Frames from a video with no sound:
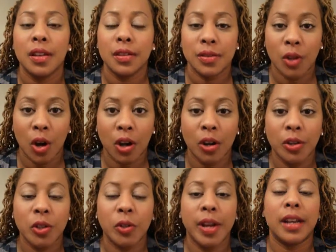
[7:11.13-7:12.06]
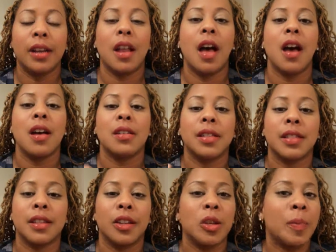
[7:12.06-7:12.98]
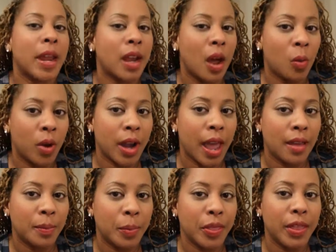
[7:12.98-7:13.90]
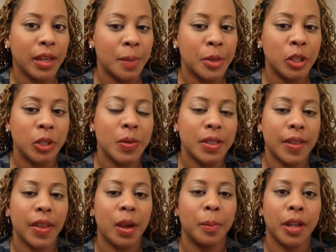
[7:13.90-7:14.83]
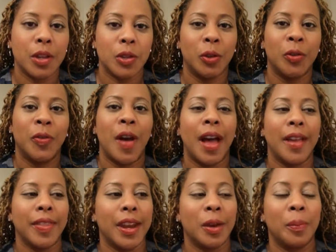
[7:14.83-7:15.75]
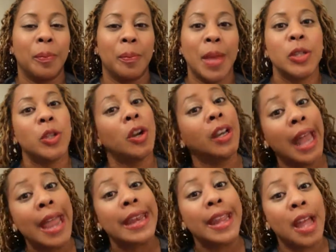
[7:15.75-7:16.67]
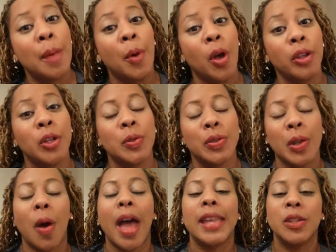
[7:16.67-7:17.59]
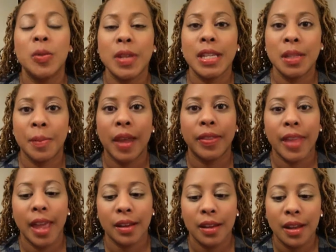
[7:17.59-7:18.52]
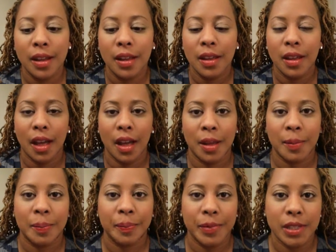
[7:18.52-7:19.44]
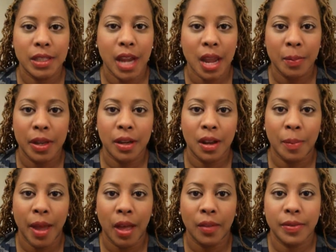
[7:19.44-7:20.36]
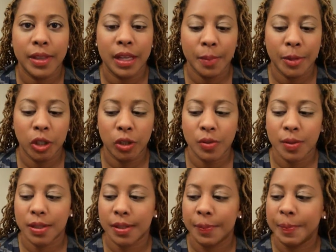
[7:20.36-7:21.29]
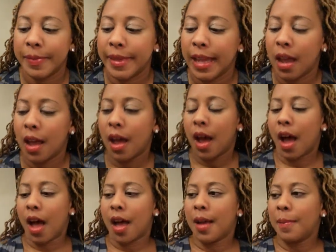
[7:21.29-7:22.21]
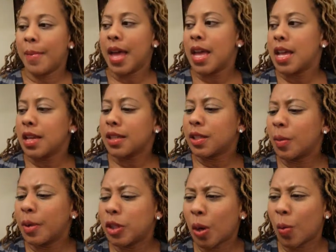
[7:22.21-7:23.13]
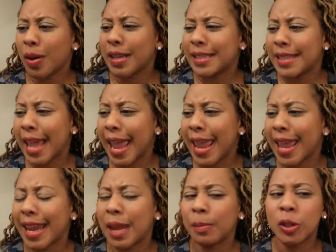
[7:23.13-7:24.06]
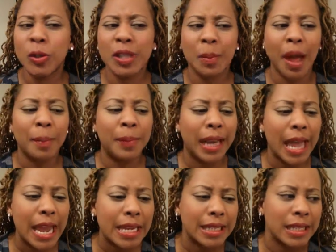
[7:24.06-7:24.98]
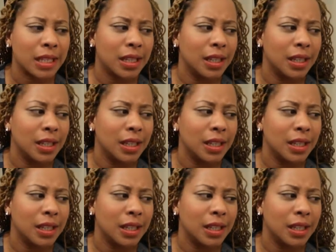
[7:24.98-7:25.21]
darker dreadlocks, you may not want to put the lemon juice in there because you'll find that it may start lightening up on you. So I do need to make that statement about the lemon juice. So much I want to say. I keep losing my place.